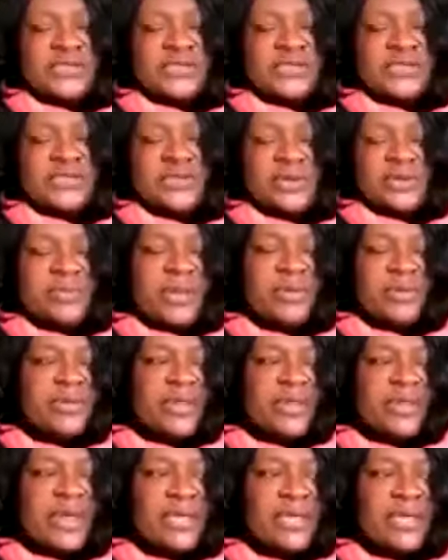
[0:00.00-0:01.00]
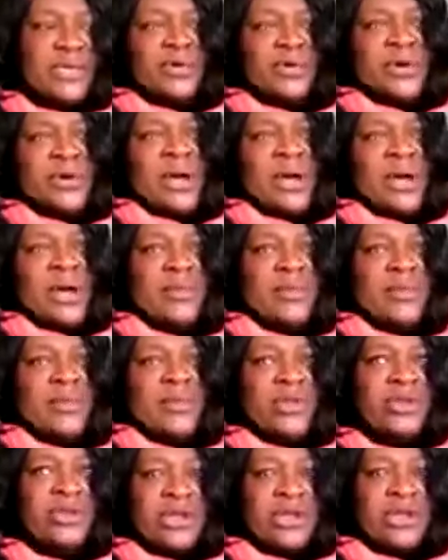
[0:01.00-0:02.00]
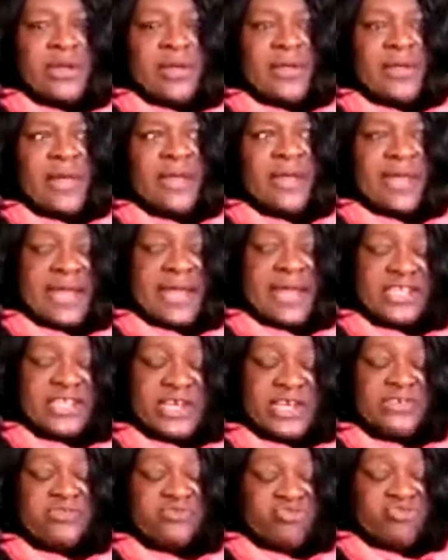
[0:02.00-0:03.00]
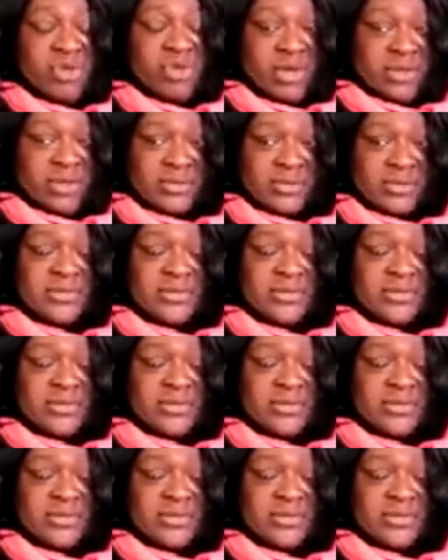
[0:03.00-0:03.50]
Mary, that you come under an NHS trust,